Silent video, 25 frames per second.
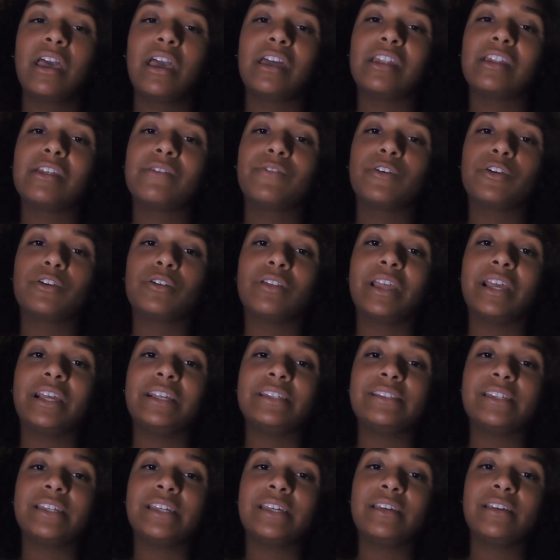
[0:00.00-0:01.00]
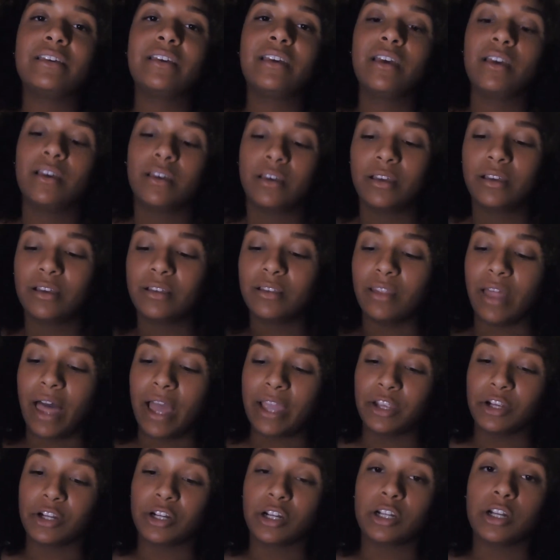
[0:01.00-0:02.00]
And if you're lazy,
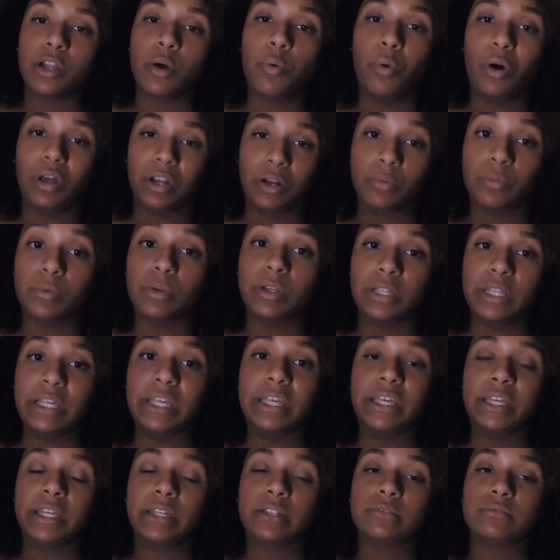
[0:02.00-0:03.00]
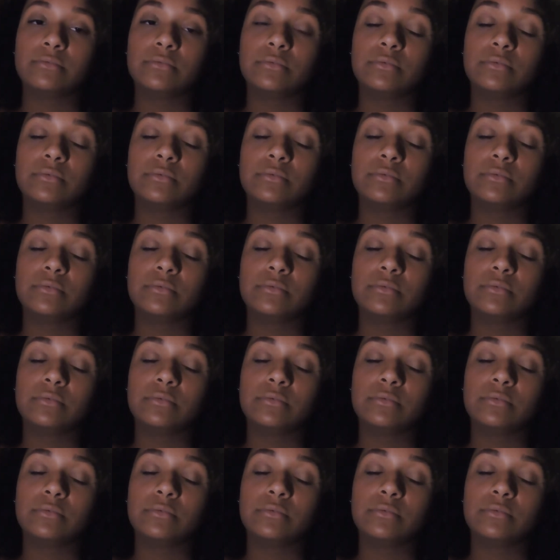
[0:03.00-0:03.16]
like, you're going to want to really